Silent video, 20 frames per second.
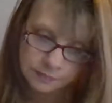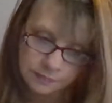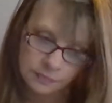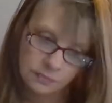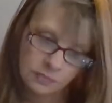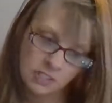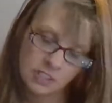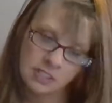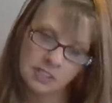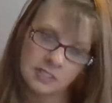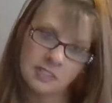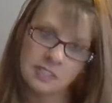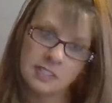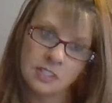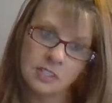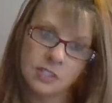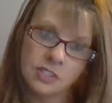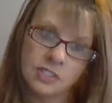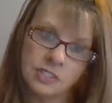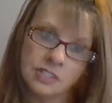because
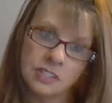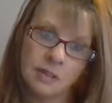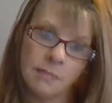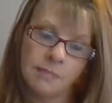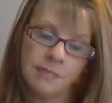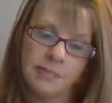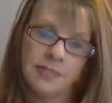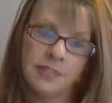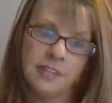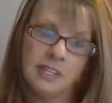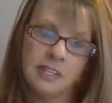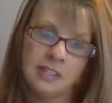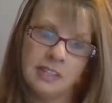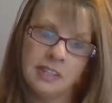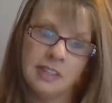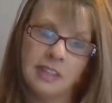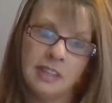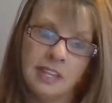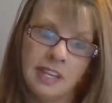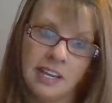there's something
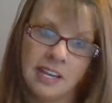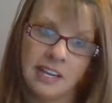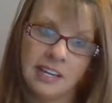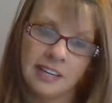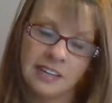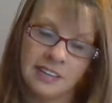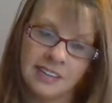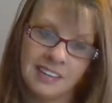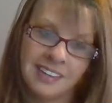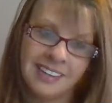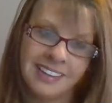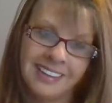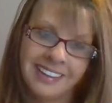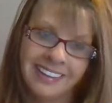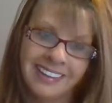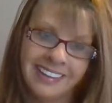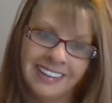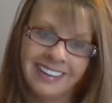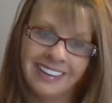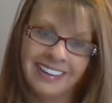there
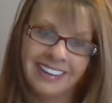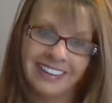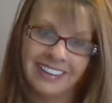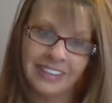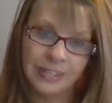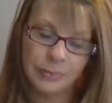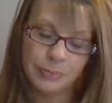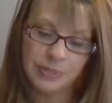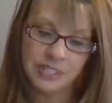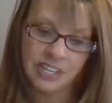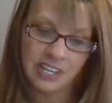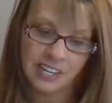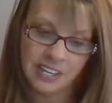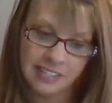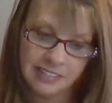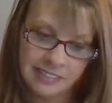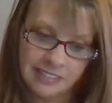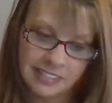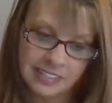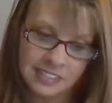
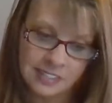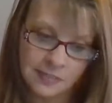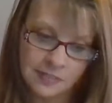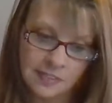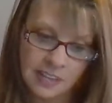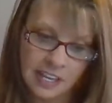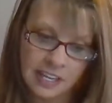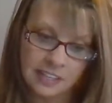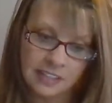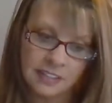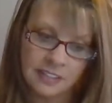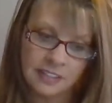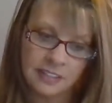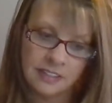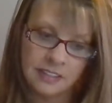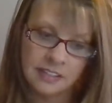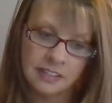behind this veil